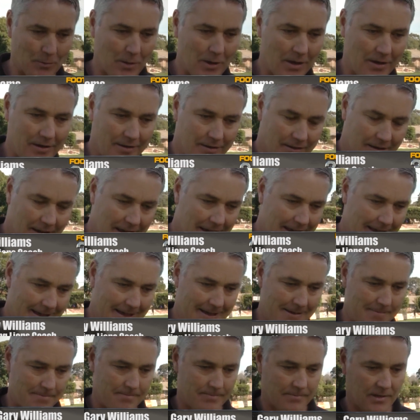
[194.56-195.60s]
word.
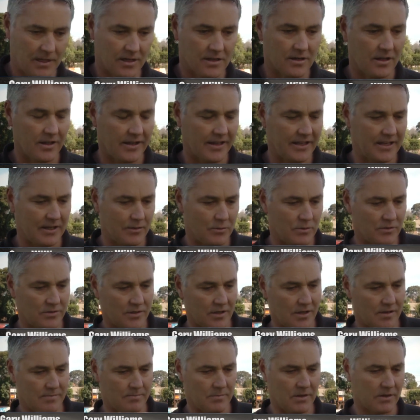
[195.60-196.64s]
Look, I think it was
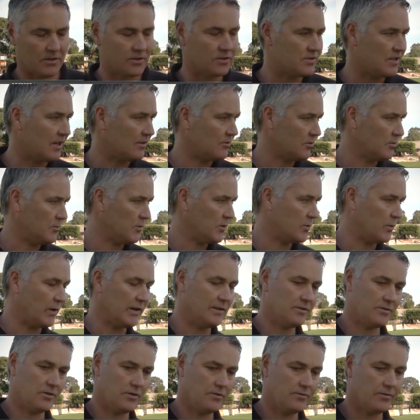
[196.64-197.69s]
a good tussle
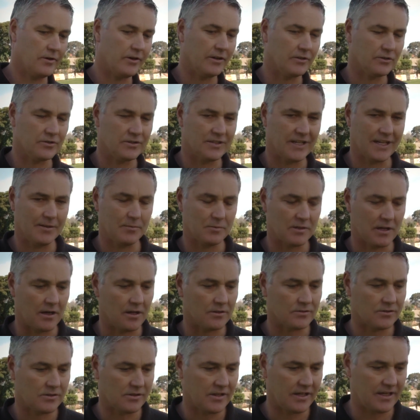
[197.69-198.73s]
between two very good teams
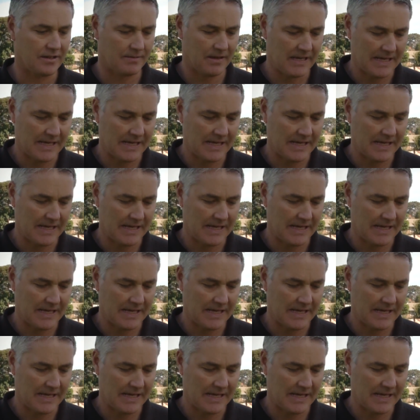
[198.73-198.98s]
last year.